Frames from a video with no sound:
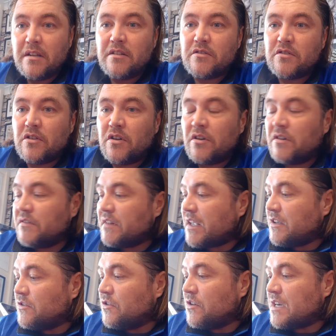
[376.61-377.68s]
So there
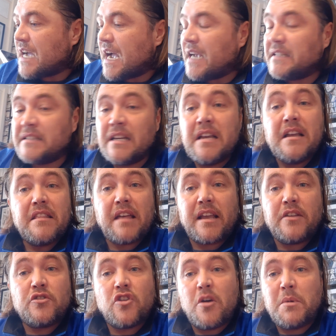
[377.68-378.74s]
you go, guys. Thank
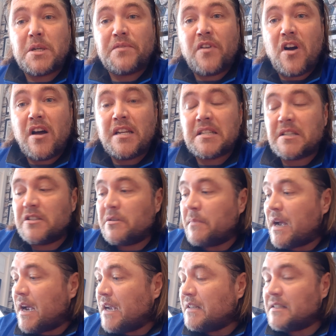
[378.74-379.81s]
you so much for listening to
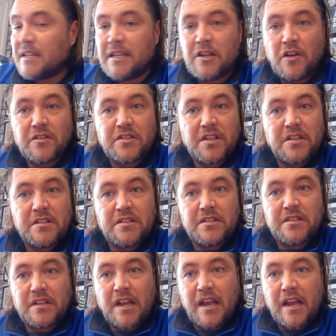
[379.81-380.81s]
my silly nonsense.